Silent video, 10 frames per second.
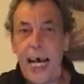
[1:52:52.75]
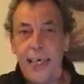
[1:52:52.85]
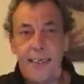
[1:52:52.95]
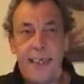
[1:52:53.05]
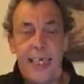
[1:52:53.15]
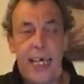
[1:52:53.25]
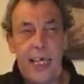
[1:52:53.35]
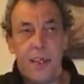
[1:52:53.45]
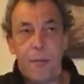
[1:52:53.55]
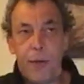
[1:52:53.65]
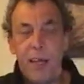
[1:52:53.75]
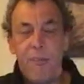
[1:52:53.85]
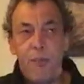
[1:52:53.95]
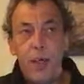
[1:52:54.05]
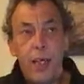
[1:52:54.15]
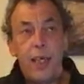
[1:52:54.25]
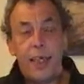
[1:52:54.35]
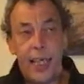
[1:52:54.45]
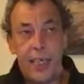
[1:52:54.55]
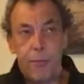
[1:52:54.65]
as the
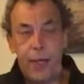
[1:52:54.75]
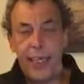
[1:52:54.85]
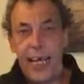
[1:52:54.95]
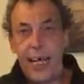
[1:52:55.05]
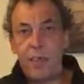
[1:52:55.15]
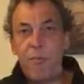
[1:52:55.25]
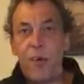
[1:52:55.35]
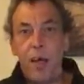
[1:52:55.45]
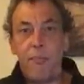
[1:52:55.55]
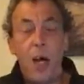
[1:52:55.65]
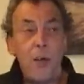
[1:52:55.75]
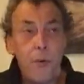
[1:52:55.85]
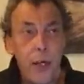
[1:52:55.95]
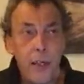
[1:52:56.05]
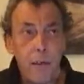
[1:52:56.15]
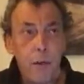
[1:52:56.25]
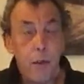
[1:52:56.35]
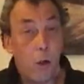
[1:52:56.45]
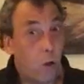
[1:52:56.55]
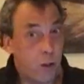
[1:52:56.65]
3500
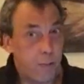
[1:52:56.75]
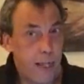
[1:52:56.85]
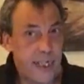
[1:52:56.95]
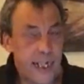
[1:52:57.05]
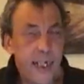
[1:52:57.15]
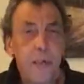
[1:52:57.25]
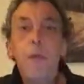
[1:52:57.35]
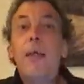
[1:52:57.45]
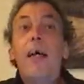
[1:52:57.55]
automatic